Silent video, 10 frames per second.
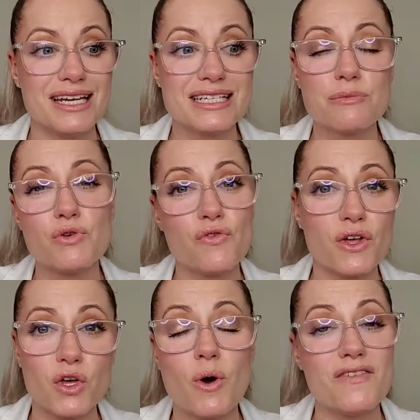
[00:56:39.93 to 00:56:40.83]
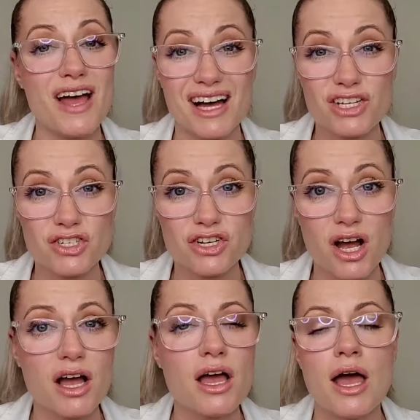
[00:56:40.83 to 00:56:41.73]
Anytime you feel you have
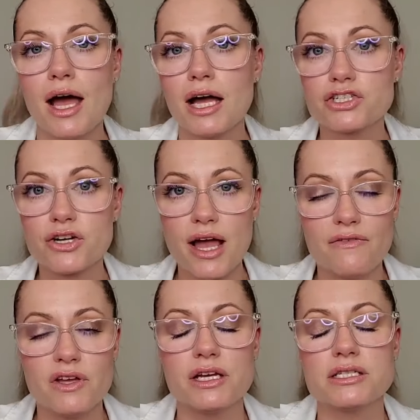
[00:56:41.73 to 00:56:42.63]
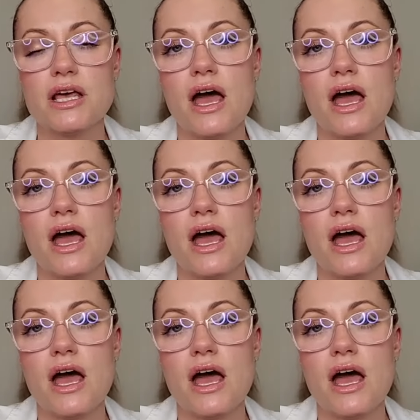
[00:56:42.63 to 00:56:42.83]
extra, extra heaviness,